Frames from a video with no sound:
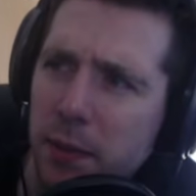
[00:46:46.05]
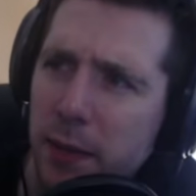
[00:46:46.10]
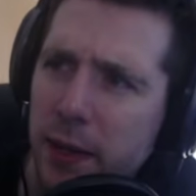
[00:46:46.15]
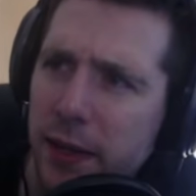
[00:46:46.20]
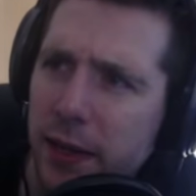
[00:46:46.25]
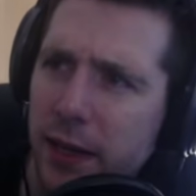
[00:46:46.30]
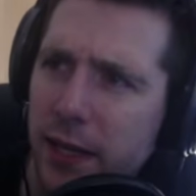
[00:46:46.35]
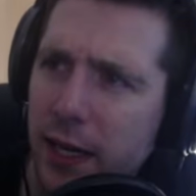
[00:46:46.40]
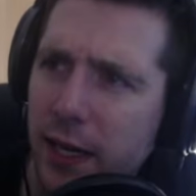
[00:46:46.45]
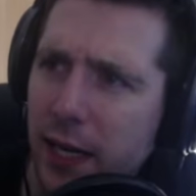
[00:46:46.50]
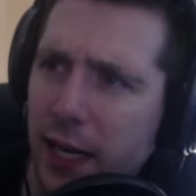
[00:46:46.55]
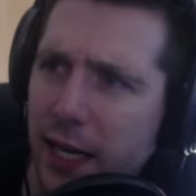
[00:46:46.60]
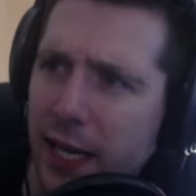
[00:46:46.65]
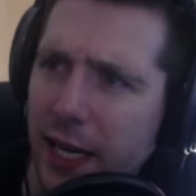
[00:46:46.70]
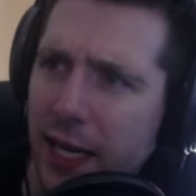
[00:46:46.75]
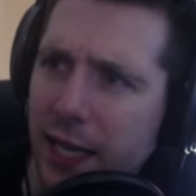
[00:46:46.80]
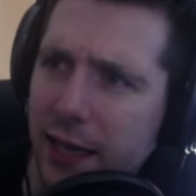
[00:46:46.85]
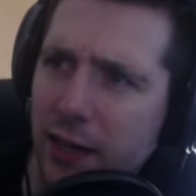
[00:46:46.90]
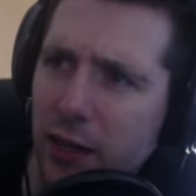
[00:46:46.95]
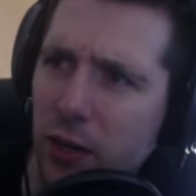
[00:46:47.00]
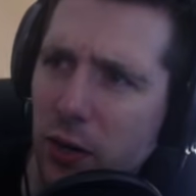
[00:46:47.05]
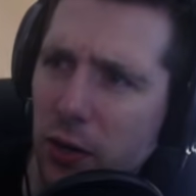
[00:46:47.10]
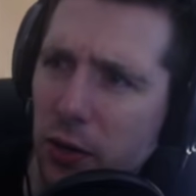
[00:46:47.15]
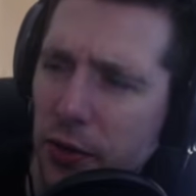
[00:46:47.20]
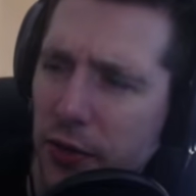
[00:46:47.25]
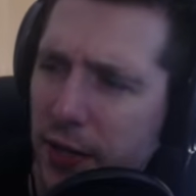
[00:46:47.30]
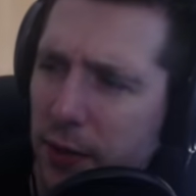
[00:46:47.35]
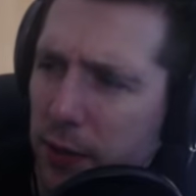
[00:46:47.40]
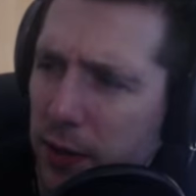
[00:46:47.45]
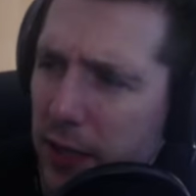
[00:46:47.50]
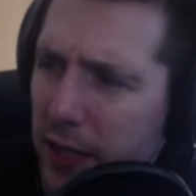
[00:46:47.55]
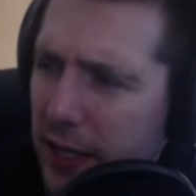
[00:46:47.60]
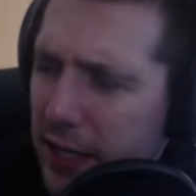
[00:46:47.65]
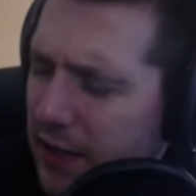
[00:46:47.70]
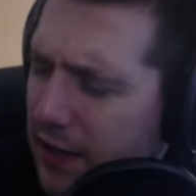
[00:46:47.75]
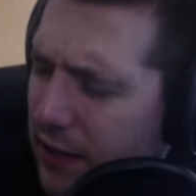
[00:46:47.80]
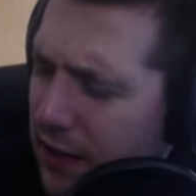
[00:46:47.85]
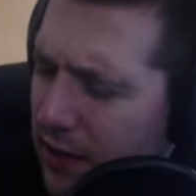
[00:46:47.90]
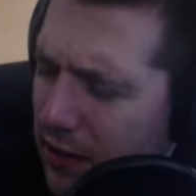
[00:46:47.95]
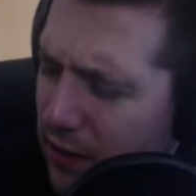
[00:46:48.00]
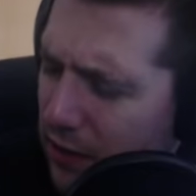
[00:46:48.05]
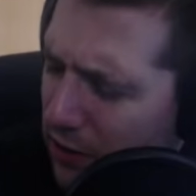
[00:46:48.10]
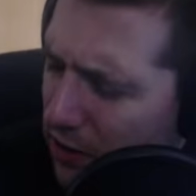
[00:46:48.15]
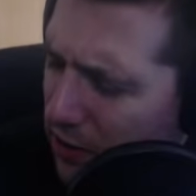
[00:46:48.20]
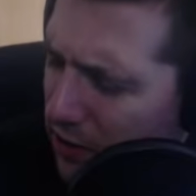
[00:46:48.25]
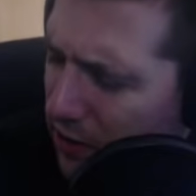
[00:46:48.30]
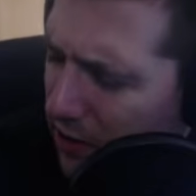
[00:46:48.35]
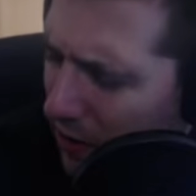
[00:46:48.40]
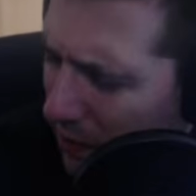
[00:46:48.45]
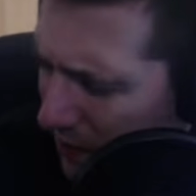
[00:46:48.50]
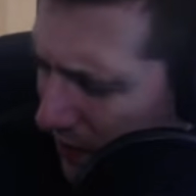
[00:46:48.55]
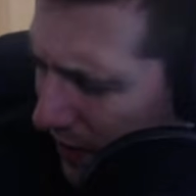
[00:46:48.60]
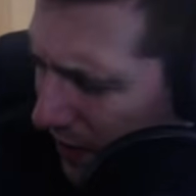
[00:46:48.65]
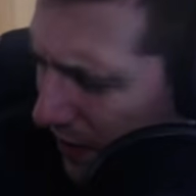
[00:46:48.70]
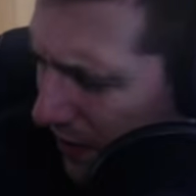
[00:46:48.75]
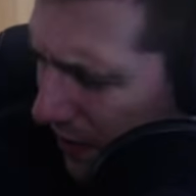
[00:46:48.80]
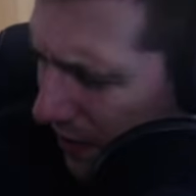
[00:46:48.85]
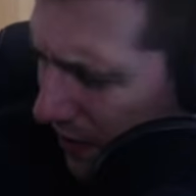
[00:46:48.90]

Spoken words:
but they like had to halt their release or something.